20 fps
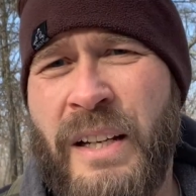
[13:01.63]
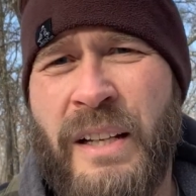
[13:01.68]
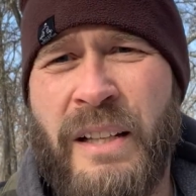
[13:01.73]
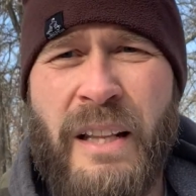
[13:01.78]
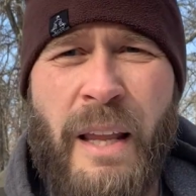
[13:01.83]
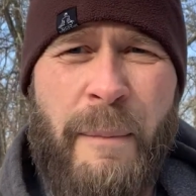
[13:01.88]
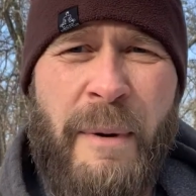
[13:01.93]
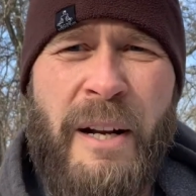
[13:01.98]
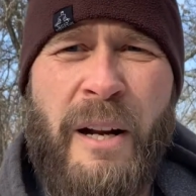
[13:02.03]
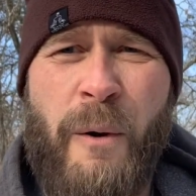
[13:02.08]

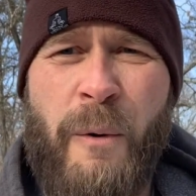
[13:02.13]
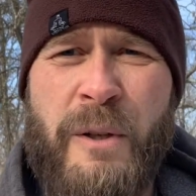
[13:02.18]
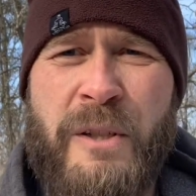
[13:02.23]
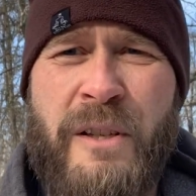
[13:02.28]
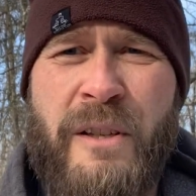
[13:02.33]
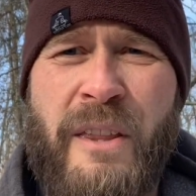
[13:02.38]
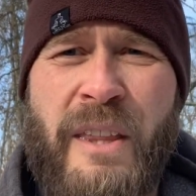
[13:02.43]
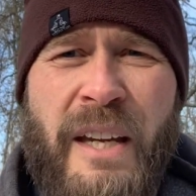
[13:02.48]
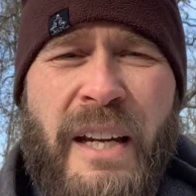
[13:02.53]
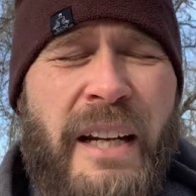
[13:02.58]
Let me know what
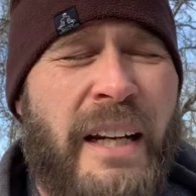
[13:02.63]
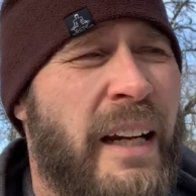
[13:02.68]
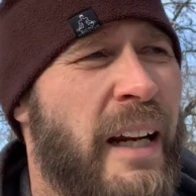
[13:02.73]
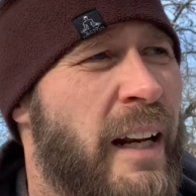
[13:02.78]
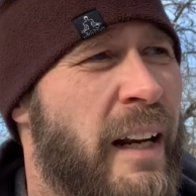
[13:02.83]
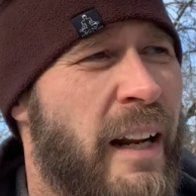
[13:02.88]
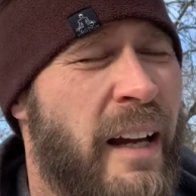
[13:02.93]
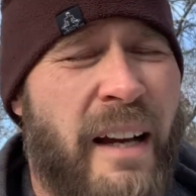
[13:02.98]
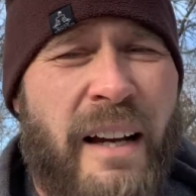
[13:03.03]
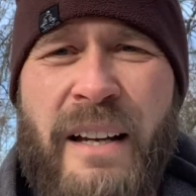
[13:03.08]
you think,
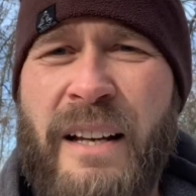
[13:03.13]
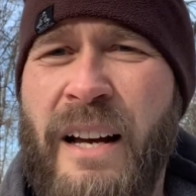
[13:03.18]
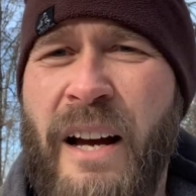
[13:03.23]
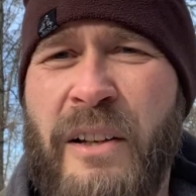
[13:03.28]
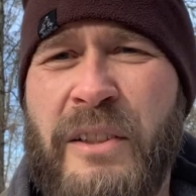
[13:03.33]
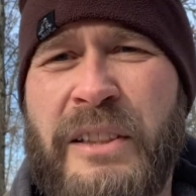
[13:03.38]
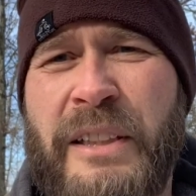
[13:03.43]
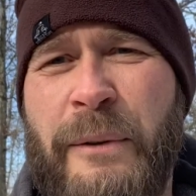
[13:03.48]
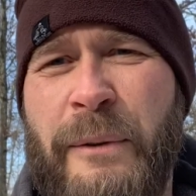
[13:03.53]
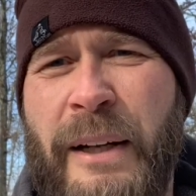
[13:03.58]
and I'll
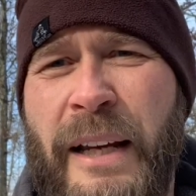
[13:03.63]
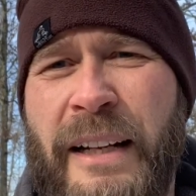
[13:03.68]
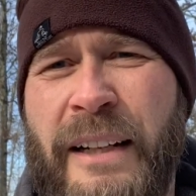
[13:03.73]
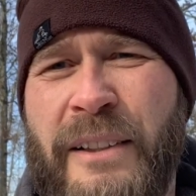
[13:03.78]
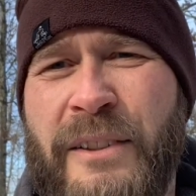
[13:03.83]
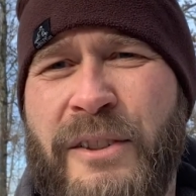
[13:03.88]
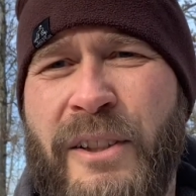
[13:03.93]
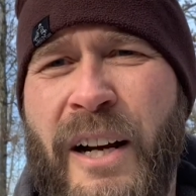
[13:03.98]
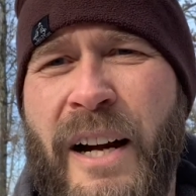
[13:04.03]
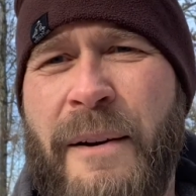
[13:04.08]
see what I
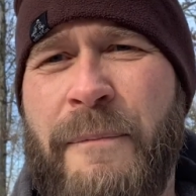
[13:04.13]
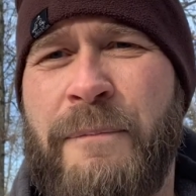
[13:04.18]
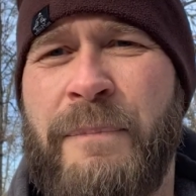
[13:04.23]
can try.